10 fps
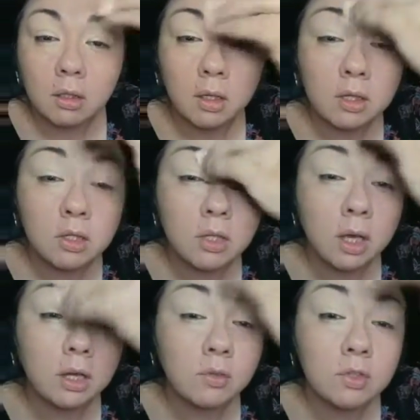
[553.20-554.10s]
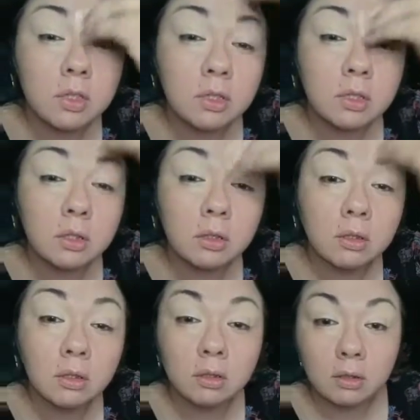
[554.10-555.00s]
I just kind of just
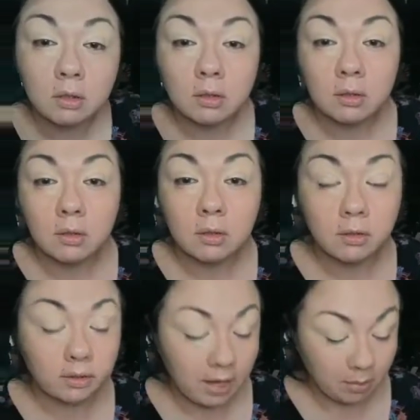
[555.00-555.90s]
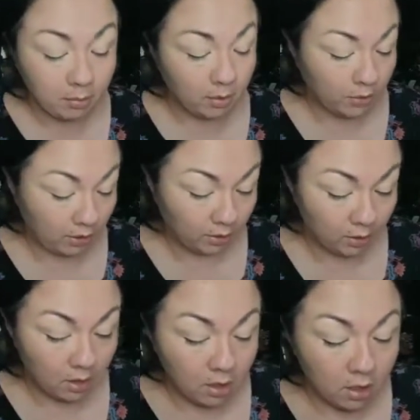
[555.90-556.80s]
dab there.
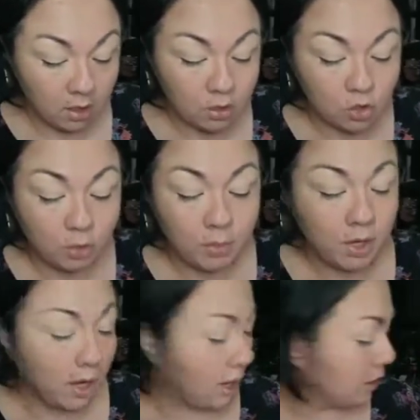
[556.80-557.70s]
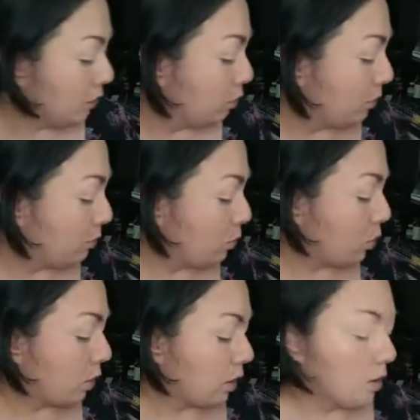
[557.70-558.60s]
So I'm going to add a little bit
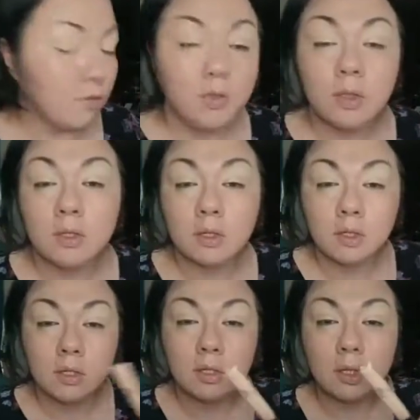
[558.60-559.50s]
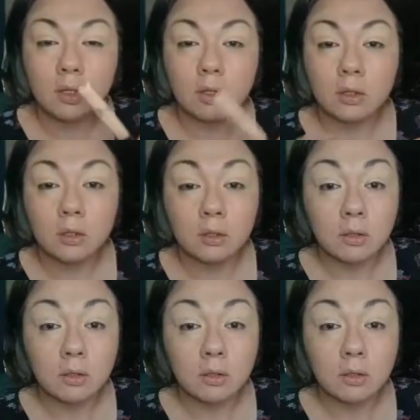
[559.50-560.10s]
more of this concealer